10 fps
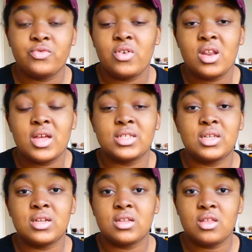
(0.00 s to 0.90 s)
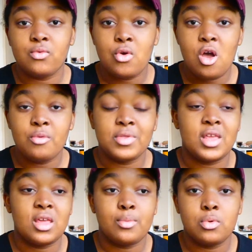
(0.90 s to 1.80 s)
friend, has done nothing wrong, but
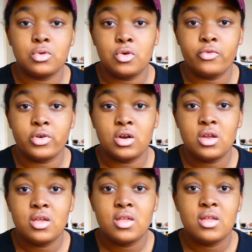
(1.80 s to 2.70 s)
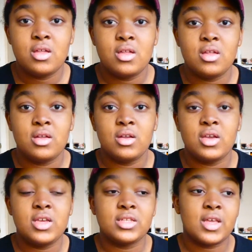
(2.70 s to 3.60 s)
they get pulled over.
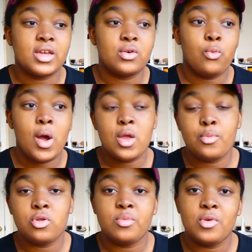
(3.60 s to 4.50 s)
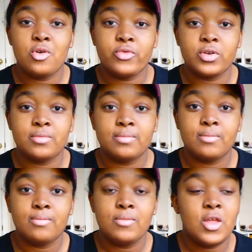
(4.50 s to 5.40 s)
He's like, why are you pulling me over?
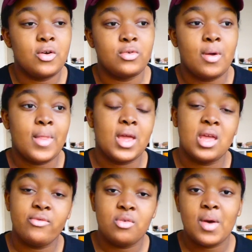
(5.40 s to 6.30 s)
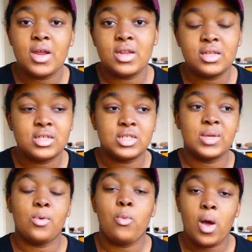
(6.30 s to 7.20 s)
No, I'm not giving you my ID until you
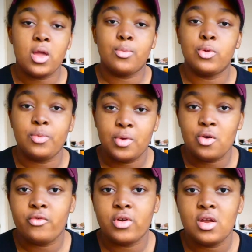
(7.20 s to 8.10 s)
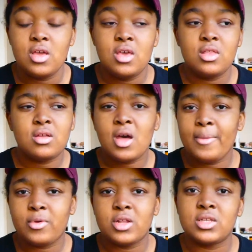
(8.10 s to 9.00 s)
tell me why you're pulling me over. And the
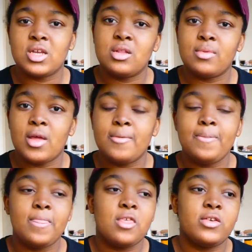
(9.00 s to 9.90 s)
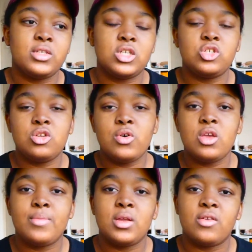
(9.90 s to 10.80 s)
cop couldn't tell him that. So he says, you know what,
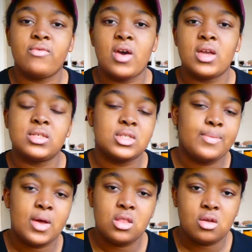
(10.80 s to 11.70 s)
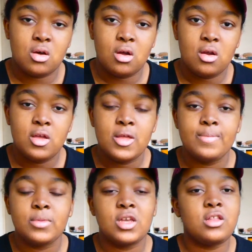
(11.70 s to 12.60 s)
you're being defiant, step out of the car.
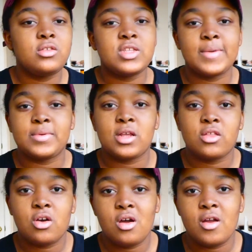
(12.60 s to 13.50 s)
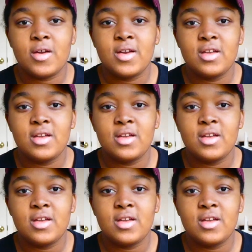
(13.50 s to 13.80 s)
Khalil steps out of the car,